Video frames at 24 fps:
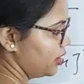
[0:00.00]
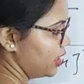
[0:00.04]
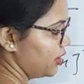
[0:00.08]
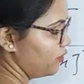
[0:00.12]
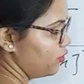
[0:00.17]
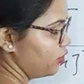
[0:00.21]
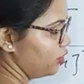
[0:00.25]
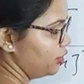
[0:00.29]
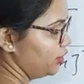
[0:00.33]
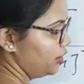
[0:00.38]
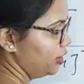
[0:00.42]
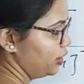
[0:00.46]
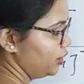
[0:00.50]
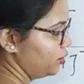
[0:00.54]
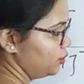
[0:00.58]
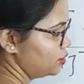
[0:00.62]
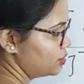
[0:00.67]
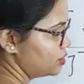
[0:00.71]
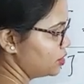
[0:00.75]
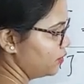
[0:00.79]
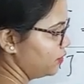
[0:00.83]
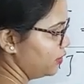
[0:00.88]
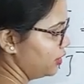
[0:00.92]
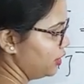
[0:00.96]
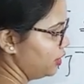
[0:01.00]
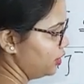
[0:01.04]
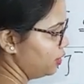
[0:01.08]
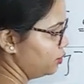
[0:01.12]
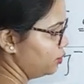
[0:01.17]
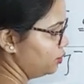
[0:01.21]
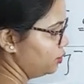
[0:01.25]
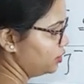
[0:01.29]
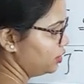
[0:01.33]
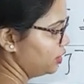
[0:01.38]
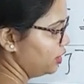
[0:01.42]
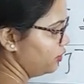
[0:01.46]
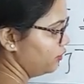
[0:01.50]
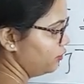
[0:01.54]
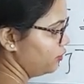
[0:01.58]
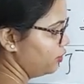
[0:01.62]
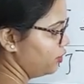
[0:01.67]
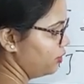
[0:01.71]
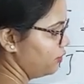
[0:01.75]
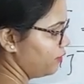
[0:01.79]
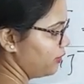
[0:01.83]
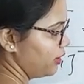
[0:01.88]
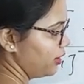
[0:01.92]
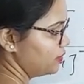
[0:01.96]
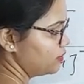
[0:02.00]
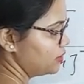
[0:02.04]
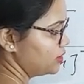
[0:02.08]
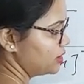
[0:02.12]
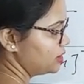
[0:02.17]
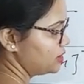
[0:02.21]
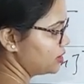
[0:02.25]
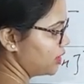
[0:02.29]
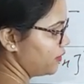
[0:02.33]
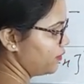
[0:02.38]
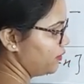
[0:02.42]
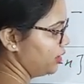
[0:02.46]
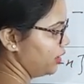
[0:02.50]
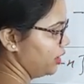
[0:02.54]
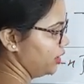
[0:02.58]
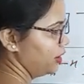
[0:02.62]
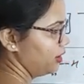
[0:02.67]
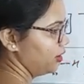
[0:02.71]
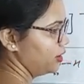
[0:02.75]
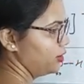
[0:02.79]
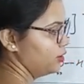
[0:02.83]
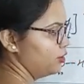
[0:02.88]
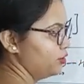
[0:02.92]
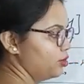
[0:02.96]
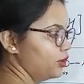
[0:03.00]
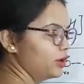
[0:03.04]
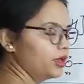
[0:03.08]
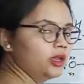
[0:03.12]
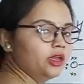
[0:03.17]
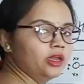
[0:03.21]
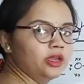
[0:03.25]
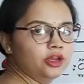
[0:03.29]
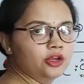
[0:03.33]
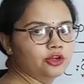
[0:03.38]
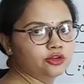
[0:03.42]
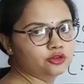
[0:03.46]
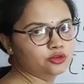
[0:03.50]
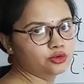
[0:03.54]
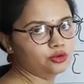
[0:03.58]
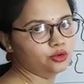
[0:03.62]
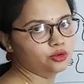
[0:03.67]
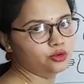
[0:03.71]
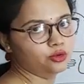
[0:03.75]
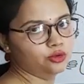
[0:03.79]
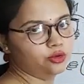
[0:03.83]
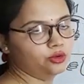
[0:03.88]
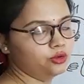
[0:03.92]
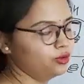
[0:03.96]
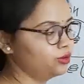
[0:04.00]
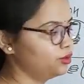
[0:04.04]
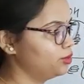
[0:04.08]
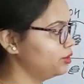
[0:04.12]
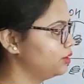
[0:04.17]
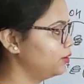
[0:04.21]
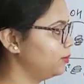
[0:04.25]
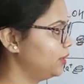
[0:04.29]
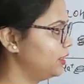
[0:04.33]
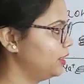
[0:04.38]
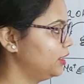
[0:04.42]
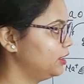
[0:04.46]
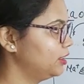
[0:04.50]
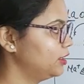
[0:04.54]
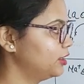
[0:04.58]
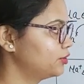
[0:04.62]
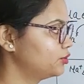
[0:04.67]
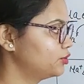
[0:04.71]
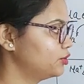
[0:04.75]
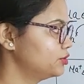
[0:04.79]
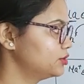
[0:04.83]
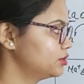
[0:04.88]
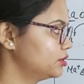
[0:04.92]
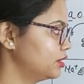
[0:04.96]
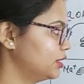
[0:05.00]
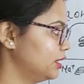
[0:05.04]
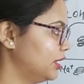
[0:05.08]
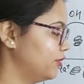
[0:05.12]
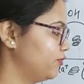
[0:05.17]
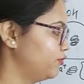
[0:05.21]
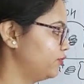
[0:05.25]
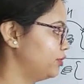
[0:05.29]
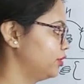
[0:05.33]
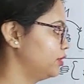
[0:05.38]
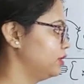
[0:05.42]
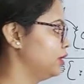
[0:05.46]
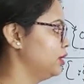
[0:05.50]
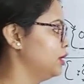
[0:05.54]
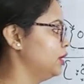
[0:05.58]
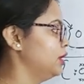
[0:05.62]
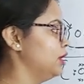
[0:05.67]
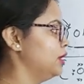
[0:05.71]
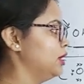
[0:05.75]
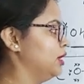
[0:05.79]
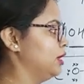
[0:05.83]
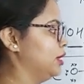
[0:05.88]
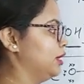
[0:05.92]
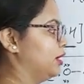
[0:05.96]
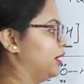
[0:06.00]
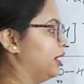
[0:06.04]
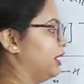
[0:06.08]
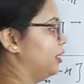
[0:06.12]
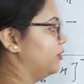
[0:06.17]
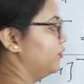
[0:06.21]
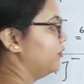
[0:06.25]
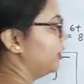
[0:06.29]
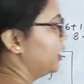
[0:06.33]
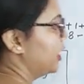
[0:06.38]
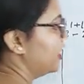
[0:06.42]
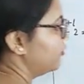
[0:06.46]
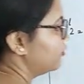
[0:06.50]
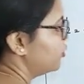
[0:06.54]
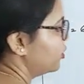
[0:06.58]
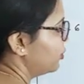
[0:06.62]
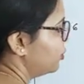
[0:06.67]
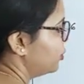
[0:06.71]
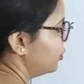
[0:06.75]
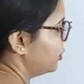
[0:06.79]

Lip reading: we have already used, 1 2 3 4 5 6 7 8. Okay, so no remaining electrons are left, and we have to